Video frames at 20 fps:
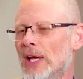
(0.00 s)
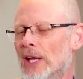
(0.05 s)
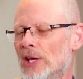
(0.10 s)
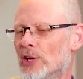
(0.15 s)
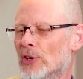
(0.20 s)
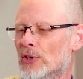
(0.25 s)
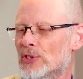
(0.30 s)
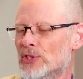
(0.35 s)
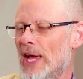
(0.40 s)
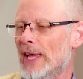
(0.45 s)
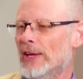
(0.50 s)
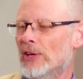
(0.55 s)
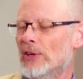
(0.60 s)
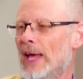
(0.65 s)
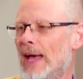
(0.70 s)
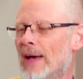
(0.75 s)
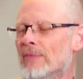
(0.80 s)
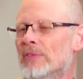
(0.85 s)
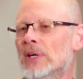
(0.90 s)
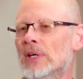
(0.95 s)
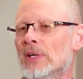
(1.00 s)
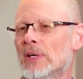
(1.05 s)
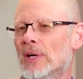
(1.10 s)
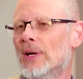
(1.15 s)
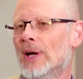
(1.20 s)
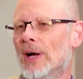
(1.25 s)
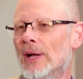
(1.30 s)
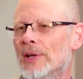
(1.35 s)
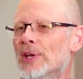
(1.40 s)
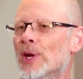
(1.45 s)
Because I could have a
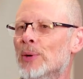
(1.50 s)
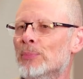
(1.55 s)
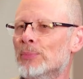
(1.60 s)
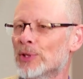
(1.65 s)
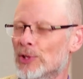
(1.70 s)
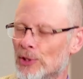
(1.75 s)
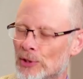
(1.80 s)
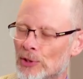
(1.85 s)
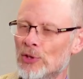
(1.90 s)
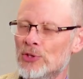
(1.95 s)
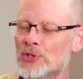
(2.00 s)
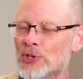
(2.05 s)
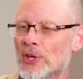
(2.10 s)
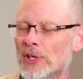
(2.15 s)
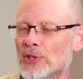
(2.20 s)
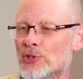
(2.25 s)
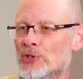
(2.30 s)
number that looks like